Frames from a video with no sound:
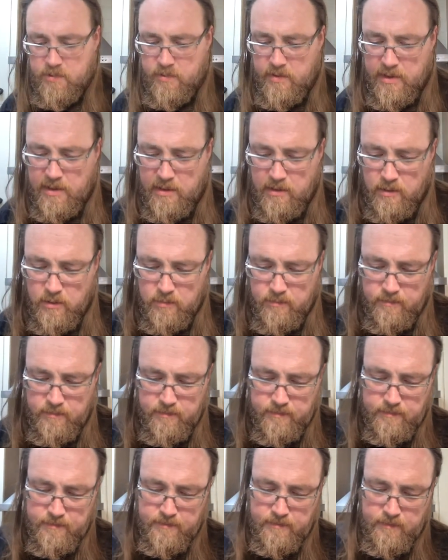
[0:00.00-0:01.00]

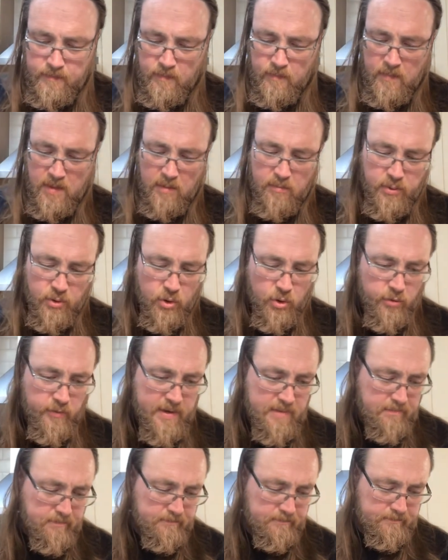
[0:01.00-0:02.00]
Let's pour
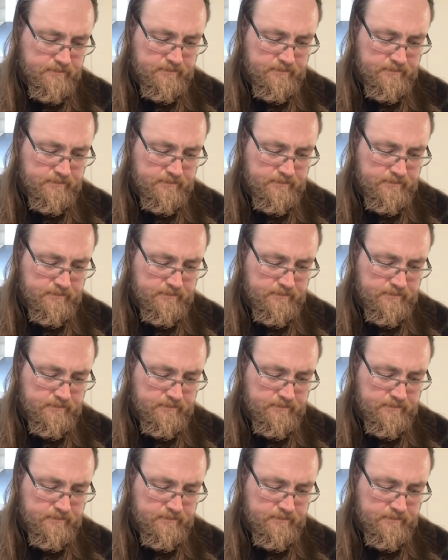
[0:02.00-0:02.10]
in.